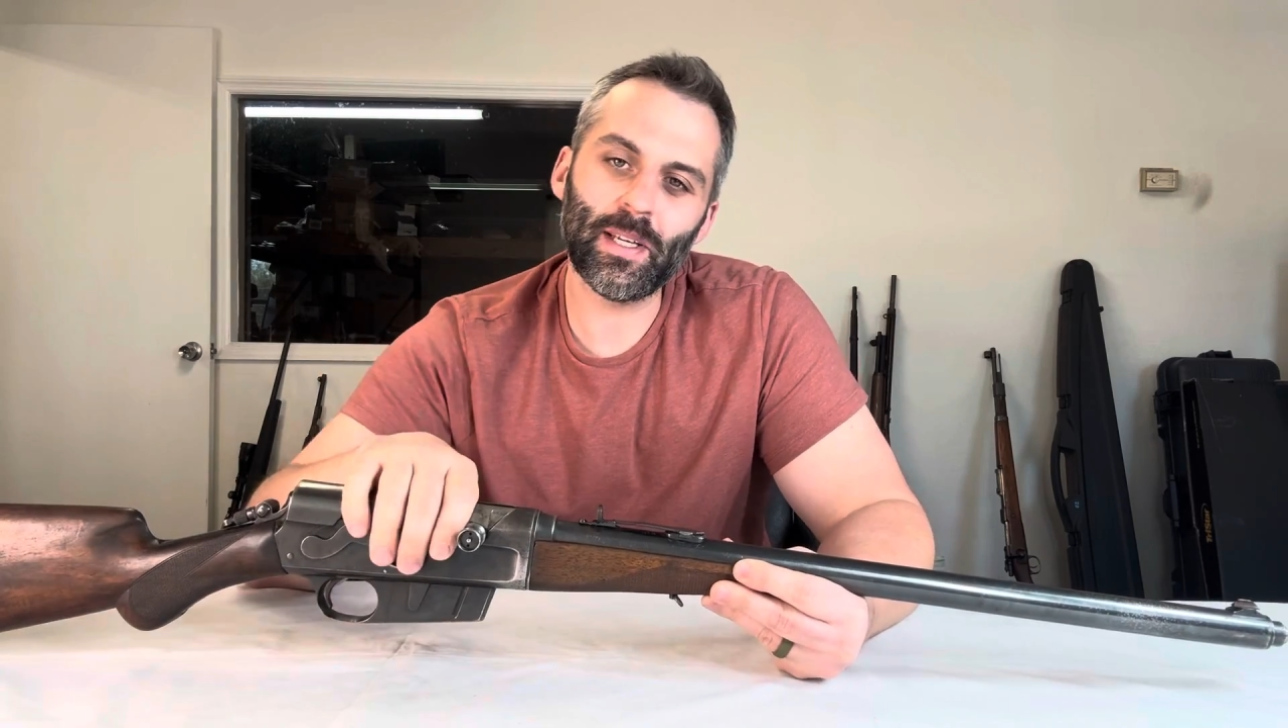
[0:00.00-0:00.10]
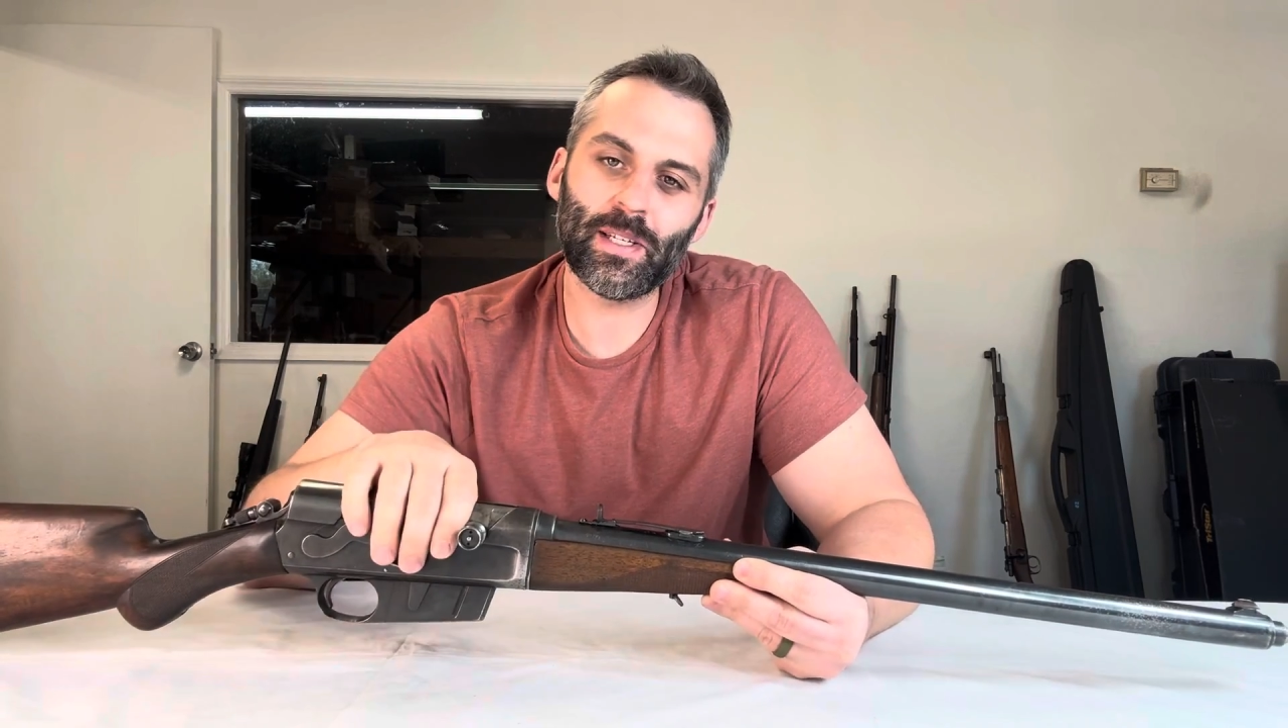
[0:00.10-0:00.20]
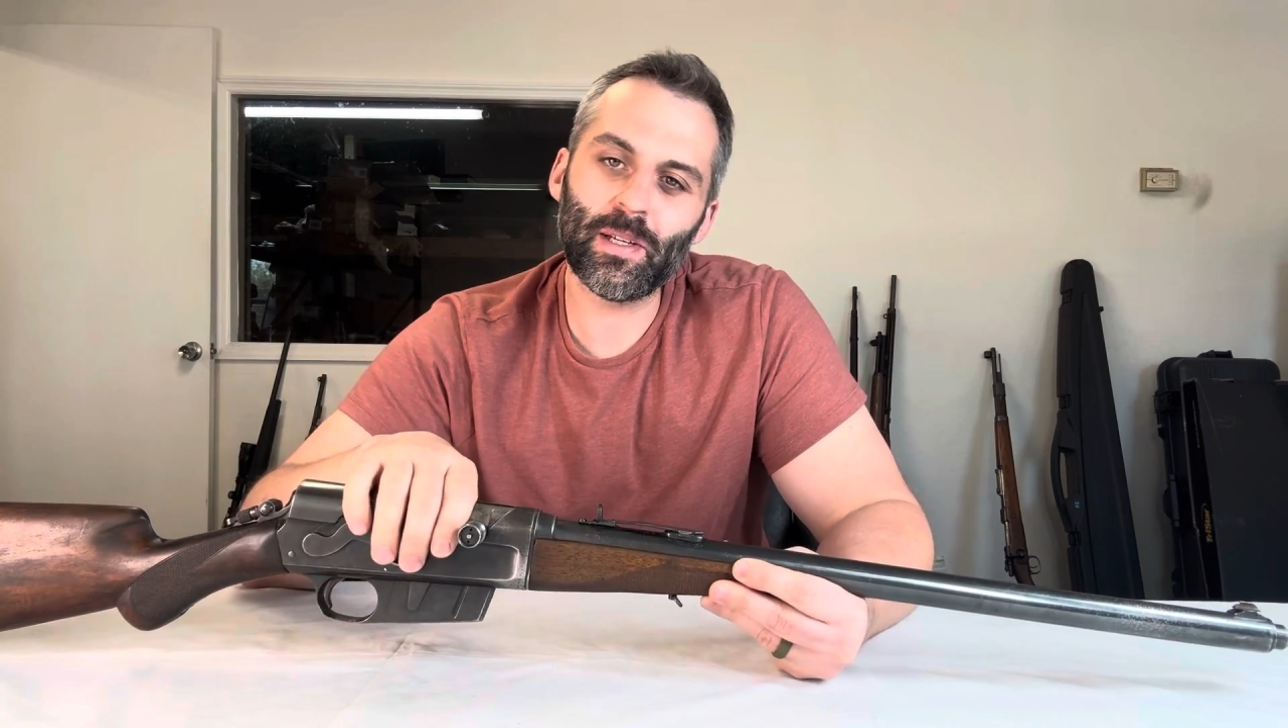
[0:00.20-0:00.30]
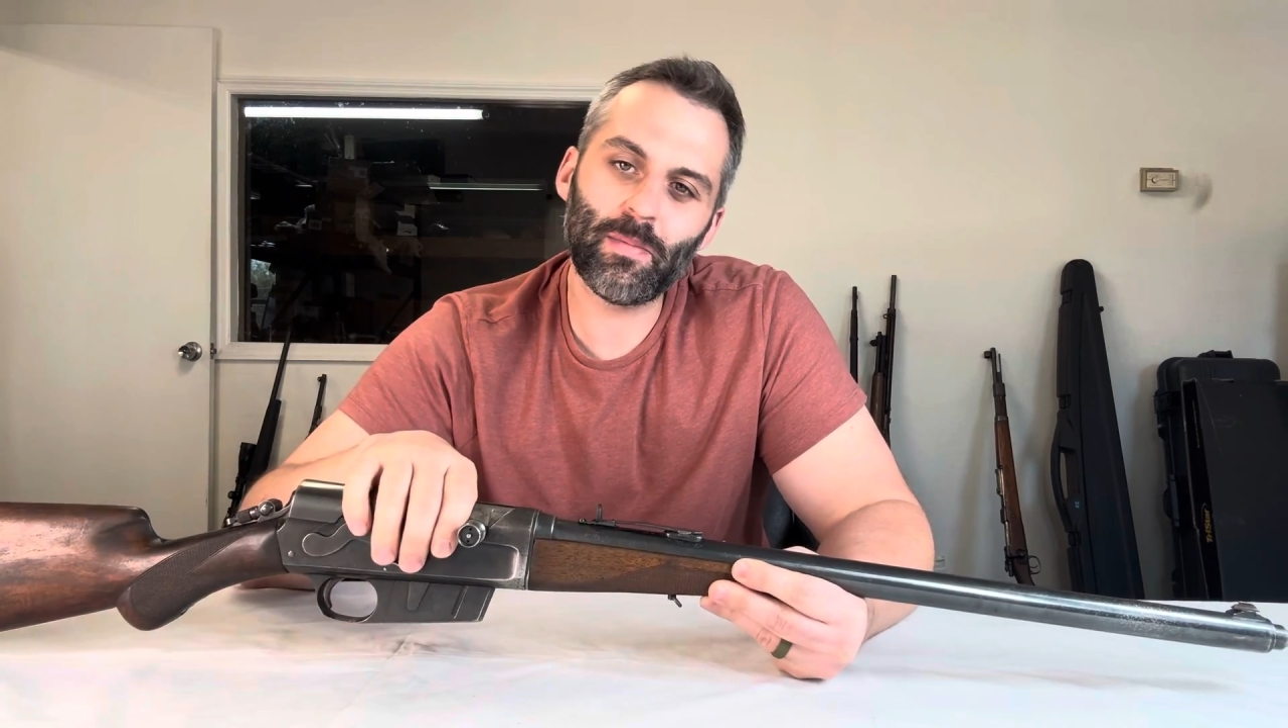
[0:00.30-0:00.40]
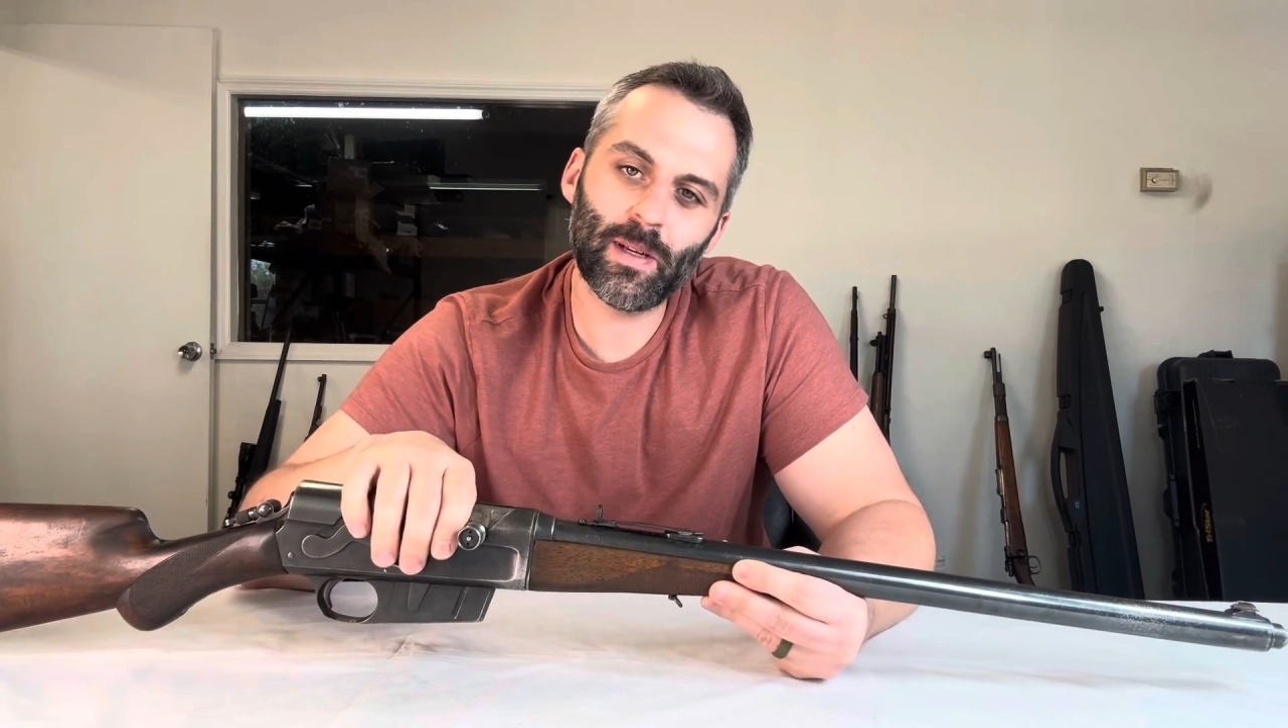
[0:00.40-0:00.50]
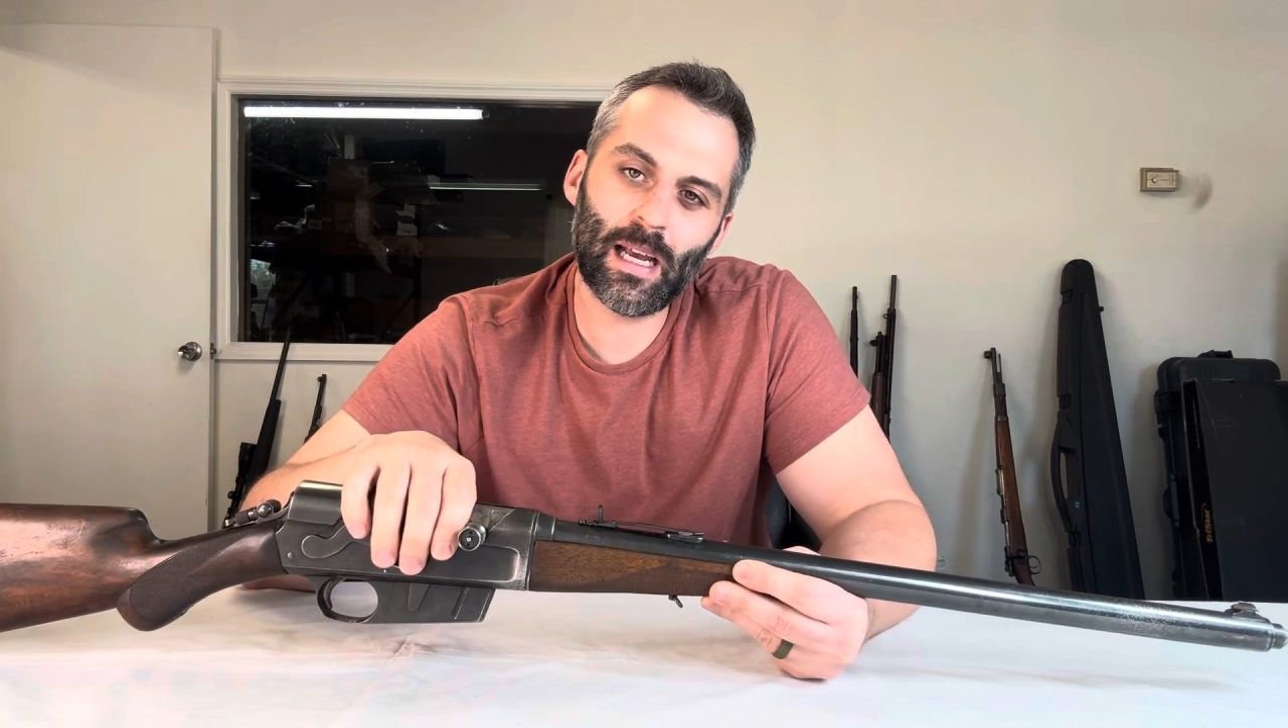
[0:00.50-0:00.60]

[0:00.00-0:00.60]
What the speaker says: ECP